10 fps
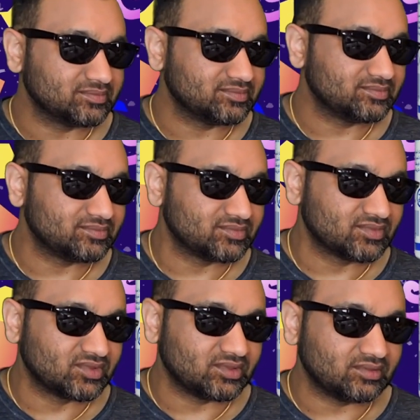
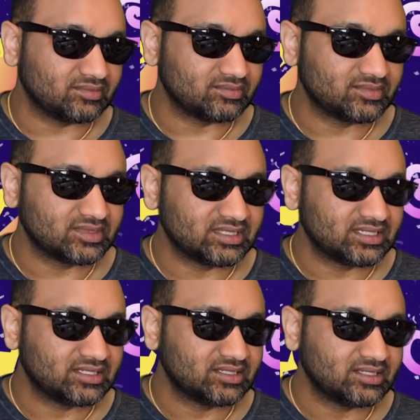
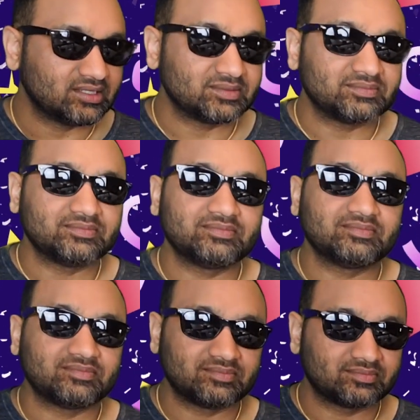
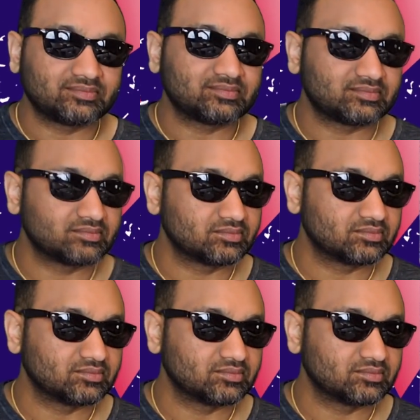(not speaking)